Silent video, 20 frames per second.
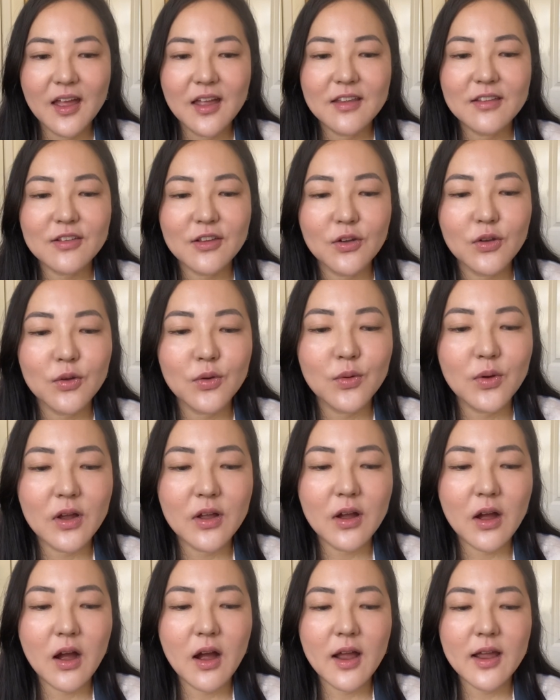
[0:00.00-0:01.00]
So
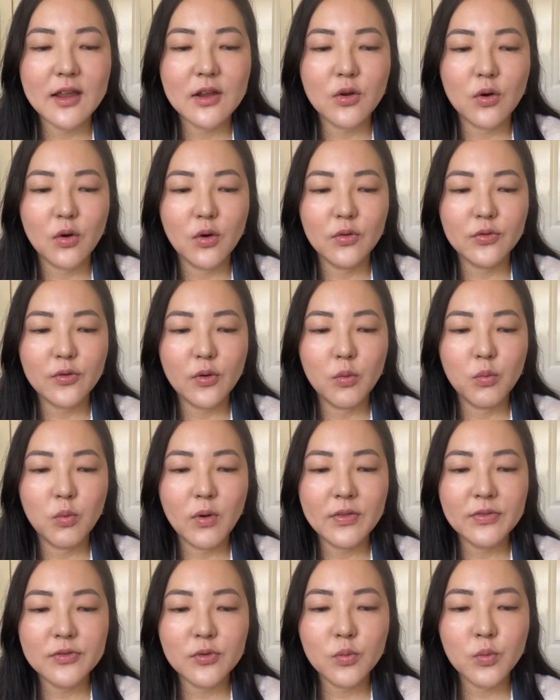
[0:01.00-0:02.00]
I got
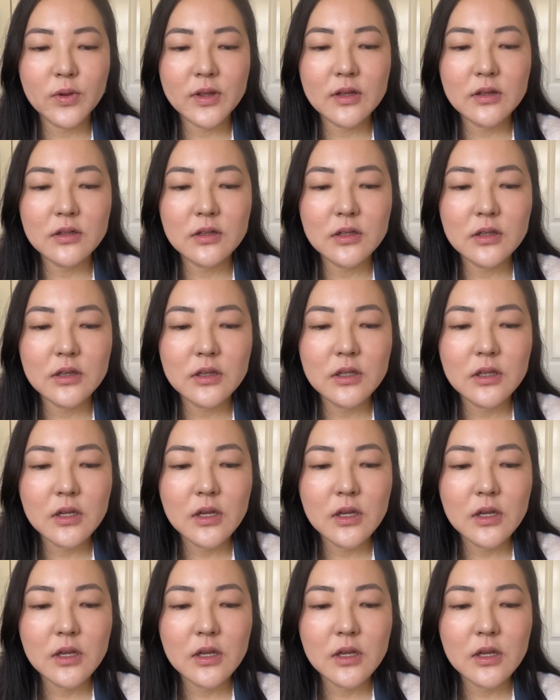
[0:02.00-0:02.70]
Wonder Wheel,